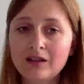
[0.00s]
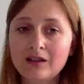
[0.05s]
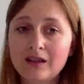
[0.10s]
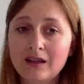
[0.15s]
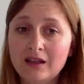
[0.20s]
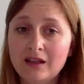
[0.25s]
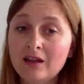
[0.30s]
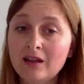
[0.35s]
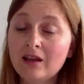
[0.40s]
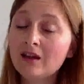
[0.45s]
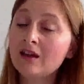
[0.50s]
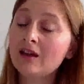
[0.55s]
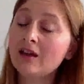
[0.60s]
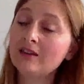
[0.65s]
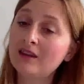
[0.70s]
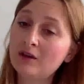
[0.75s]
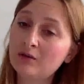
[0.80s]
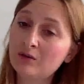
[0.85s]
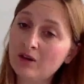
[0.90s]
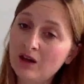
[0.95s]
and then
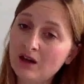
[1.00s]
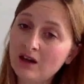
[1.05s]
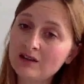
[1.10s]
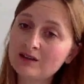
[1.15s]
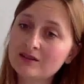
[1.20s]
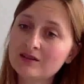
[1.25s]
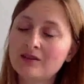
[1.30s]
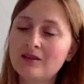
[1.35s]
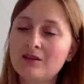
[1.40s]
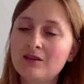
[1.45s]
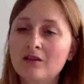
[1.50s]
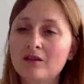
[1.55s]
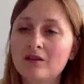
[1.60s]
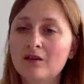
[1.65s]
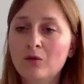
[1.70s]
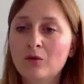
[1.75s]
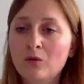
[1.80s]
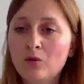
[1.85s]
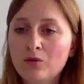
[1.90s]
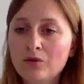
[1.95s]
they will ask
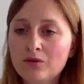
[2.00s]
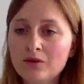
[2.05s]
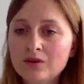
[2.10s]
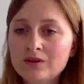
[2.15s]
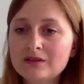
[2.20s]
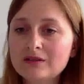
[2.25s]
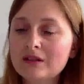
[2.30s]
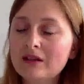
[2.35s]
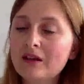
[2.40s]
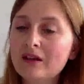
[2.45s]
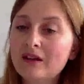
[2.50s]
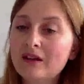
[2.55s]
the authors